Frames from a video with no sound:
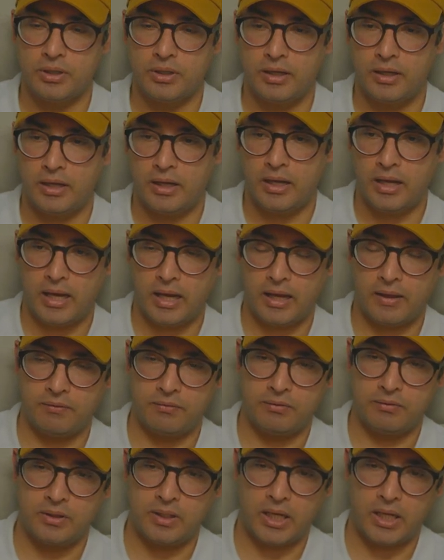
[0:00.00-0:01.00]
and the
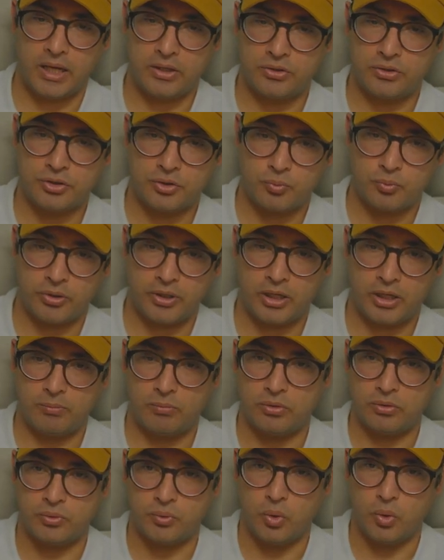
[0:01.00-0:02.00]
agents were able to
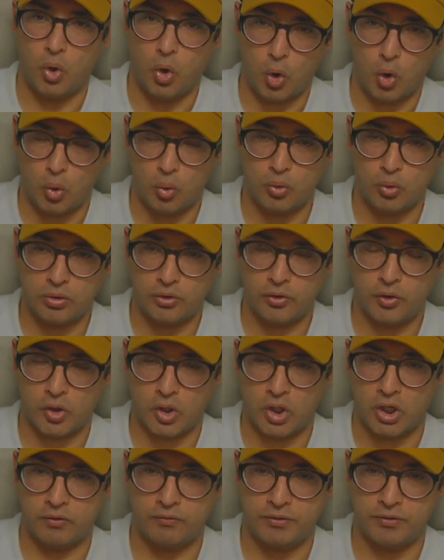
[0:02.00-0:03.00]
hold the
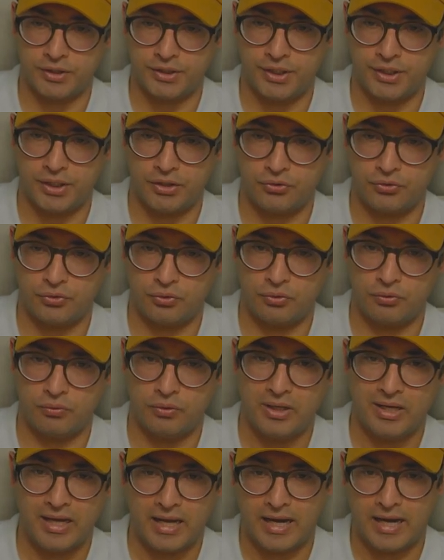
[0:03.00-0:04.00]
conversation
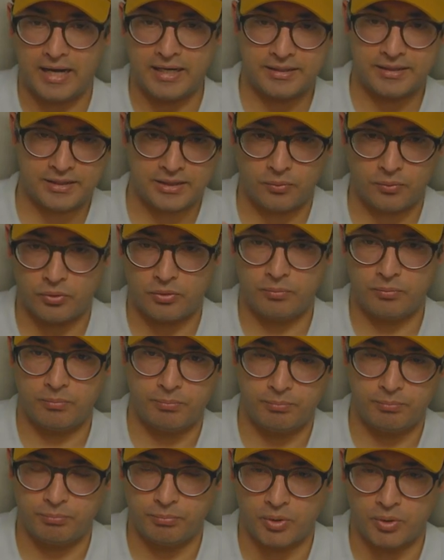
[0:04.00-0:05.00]
as they were
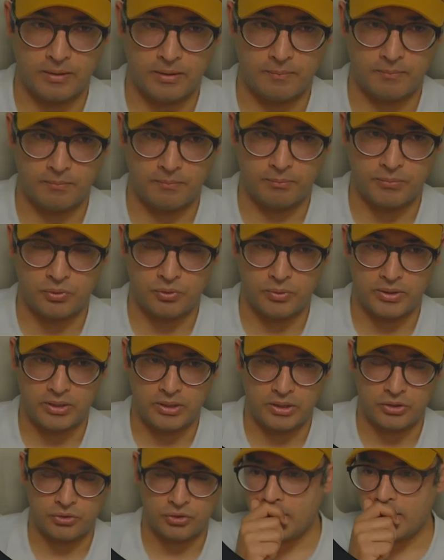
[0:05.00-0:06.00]
going between each
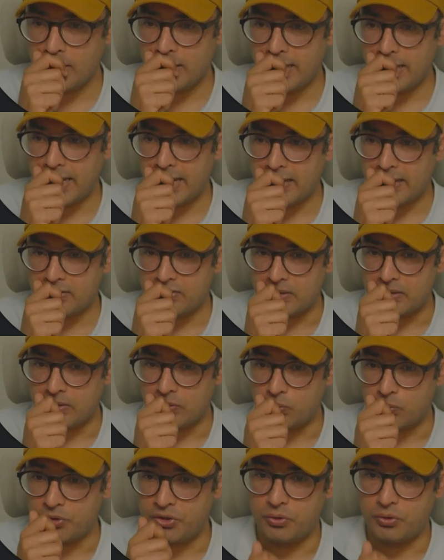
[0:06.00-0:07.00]
other. And we
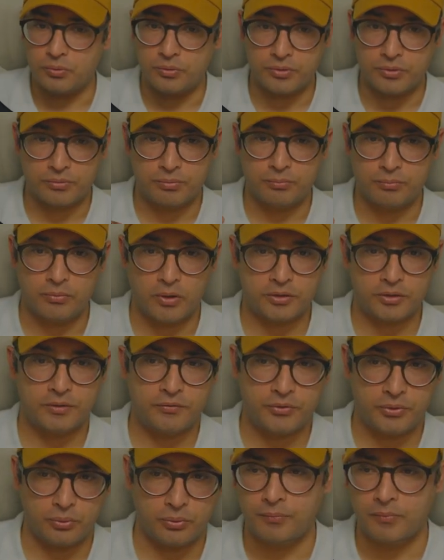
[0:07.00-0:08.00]
use lots of
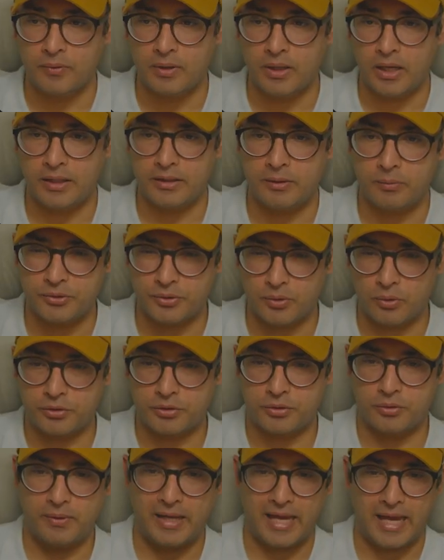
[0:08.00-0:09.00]
tools, and there was also
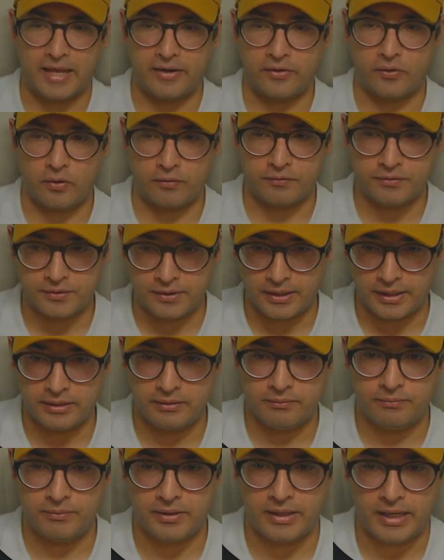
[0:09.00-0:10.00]
handoffs that
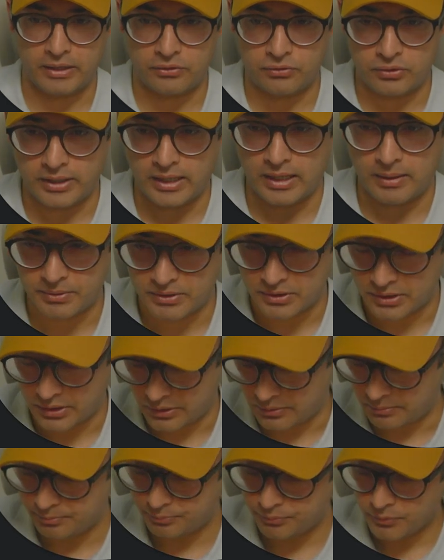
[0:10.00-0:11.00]
actually happened here.
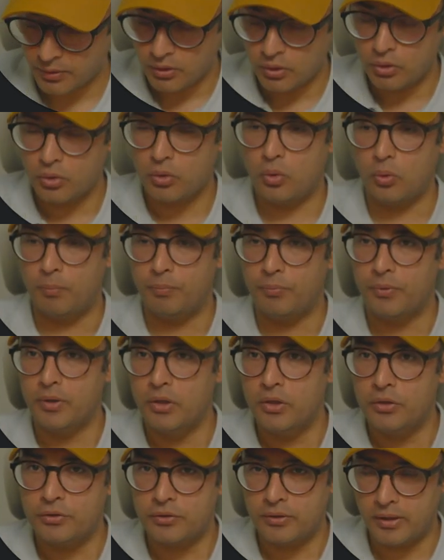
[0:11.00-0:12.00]
Cool. So
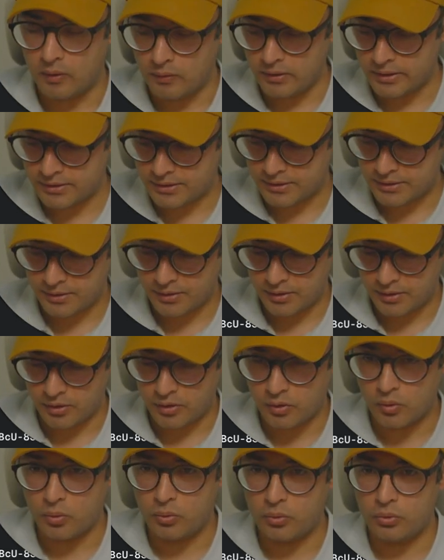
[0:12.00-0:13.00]
now let's go
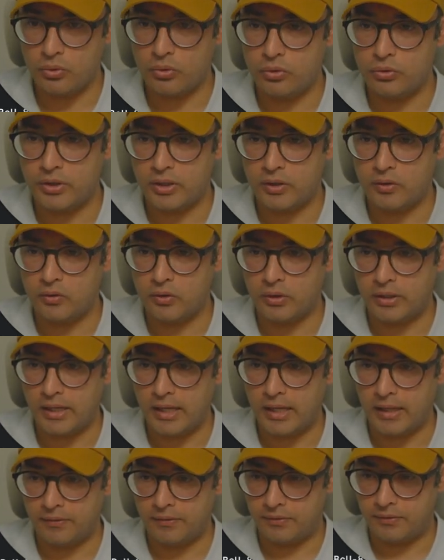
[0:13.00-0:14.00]
take a look at
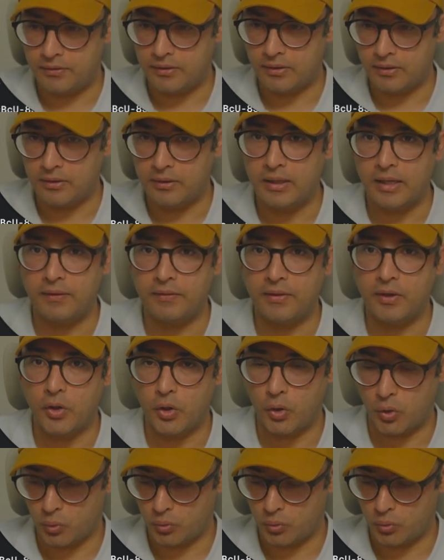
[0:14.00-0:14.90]
the code